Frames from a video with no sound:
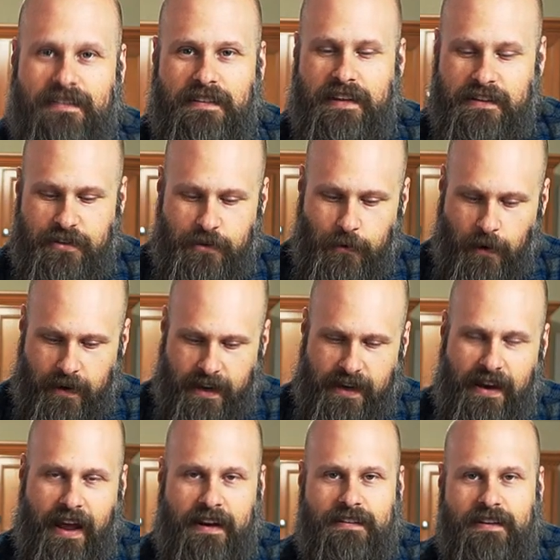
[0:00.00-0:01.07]
The two are
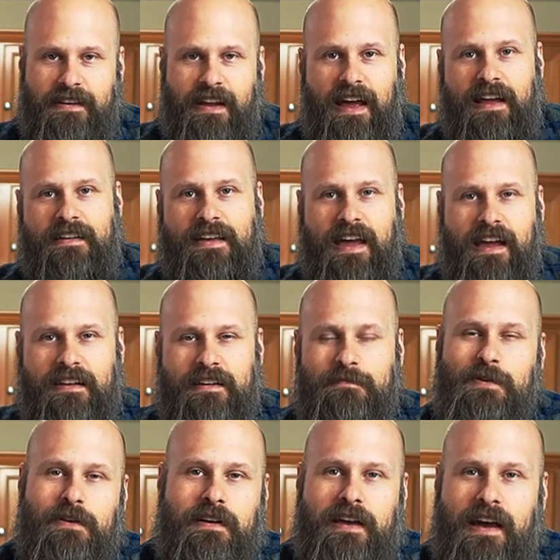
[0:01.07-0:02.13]
connected and can
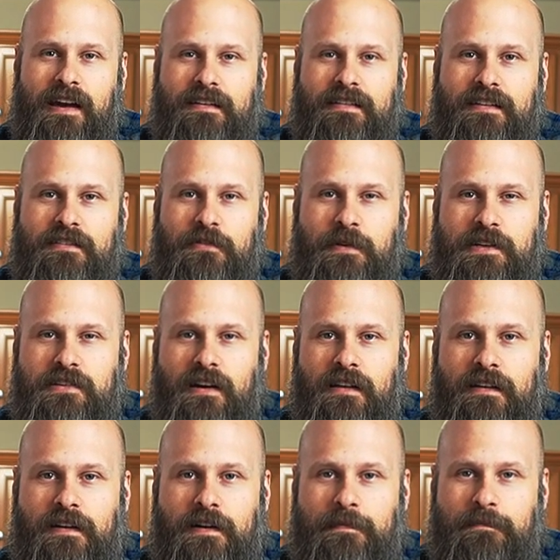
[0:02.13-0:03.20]
communicate to each
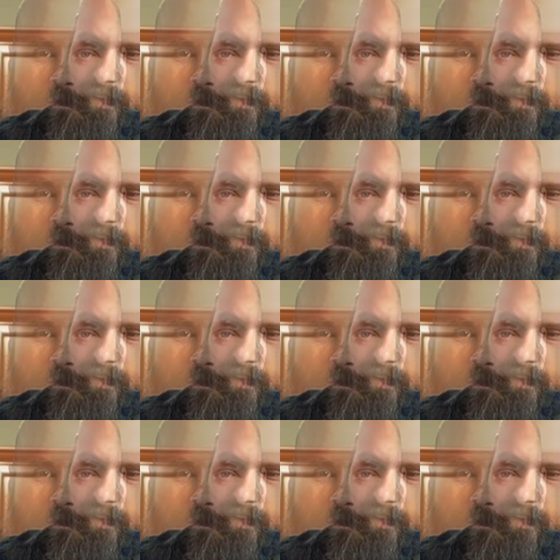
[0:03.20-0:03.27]
other.